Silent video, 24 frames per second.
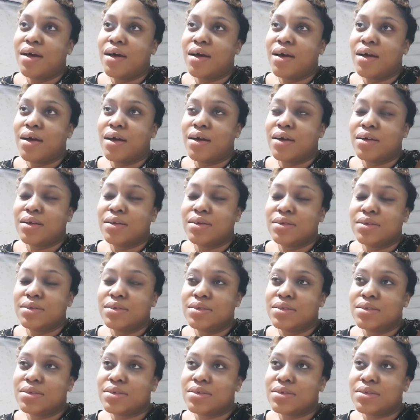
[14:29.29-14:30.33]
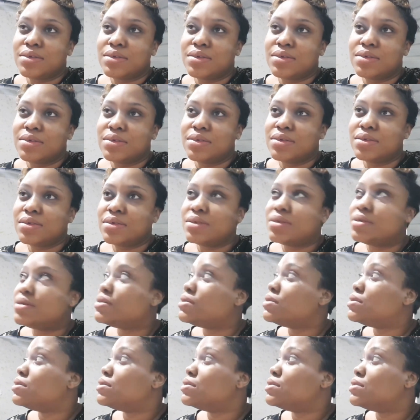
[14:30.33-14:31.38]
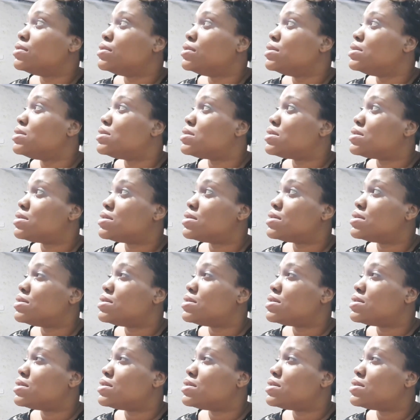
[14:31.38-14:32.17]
And it's